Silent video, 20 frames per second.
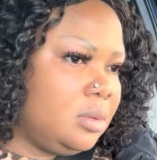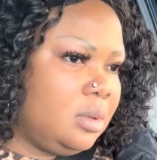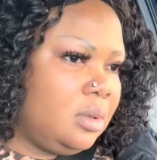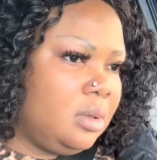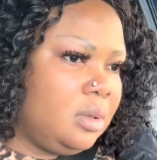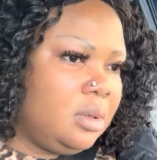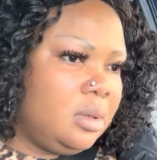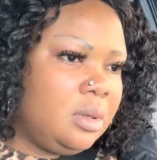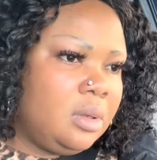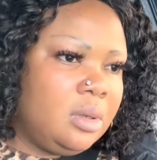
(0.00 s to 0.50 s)

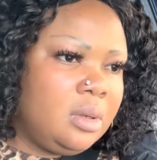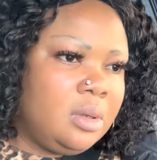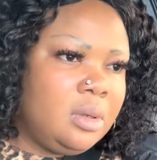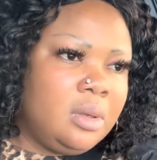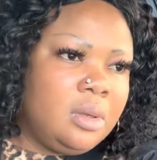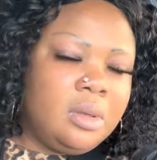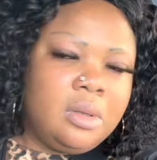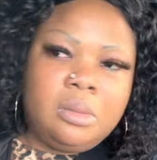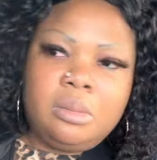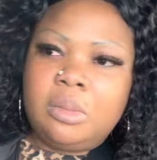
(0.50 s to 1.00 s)
Hey,
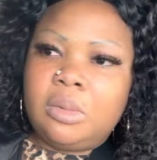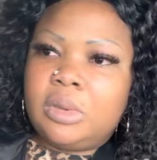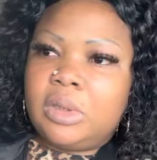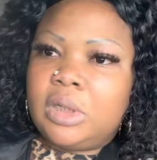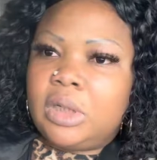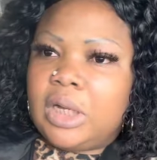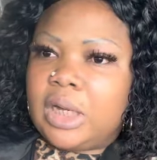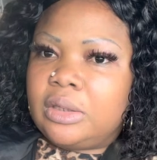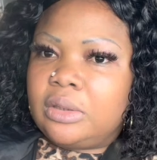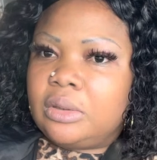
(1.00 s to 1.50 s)

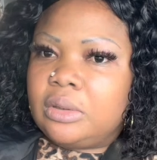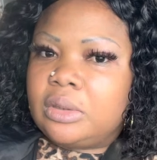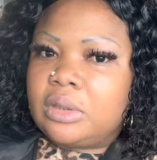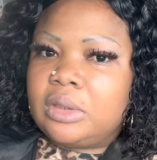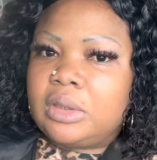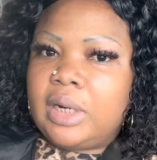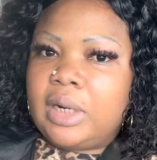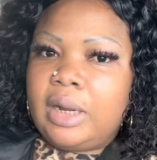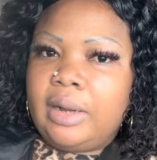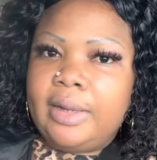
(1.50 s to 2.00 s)
Monica not
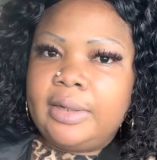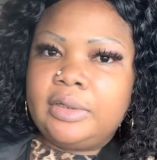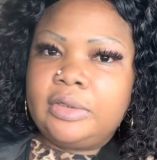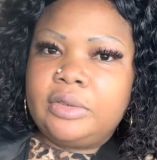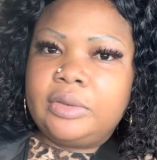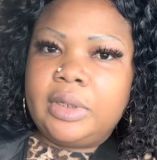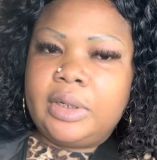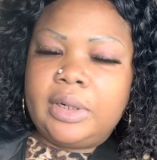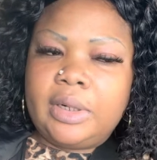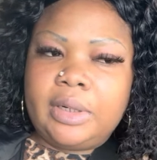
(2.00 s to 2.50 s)
cry,
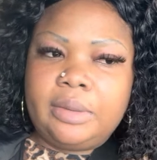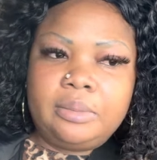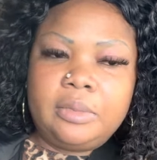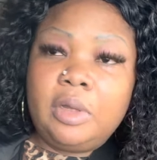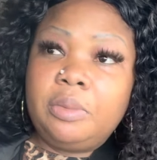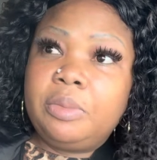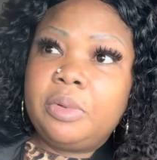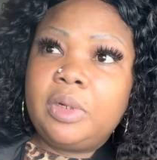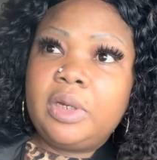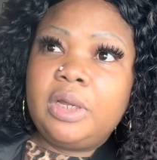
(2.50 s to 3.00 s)
Joram.
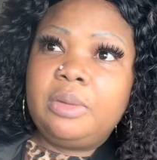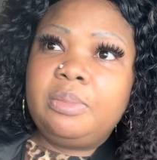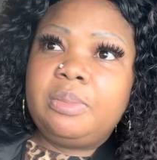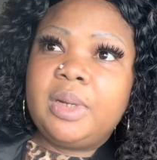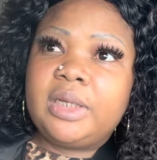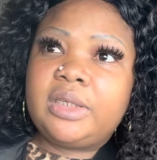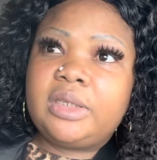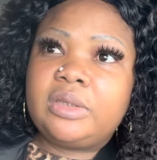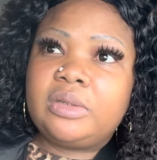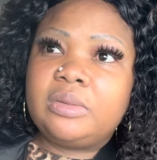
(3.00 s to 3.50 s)
Not be only
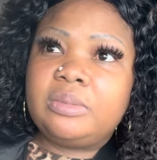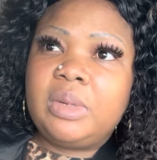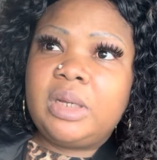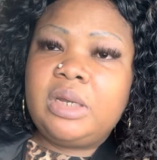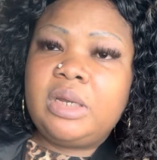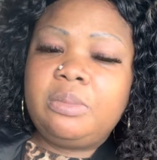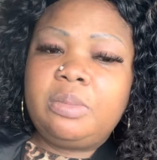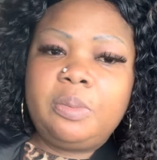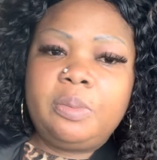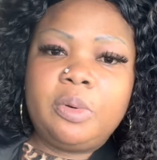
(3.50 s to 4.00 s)
bless you.
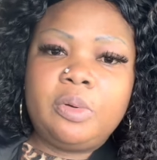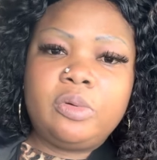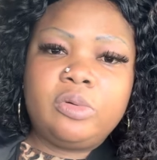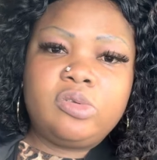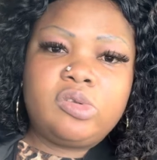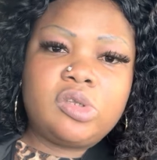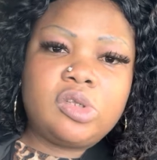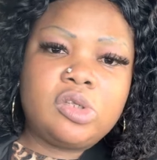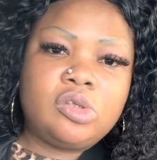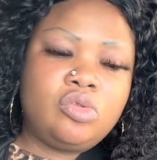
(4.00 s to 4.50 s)
Many people go
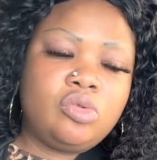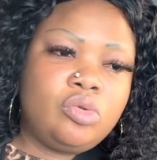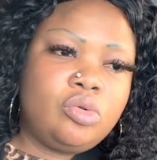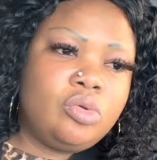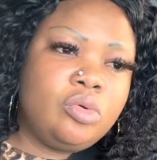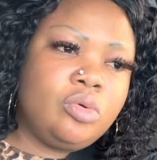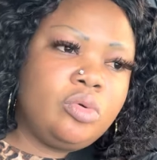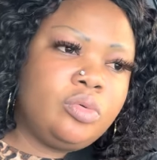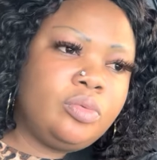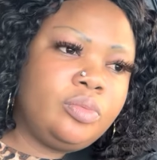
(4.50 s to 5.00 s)
still do
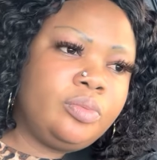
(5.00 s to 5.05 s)
you.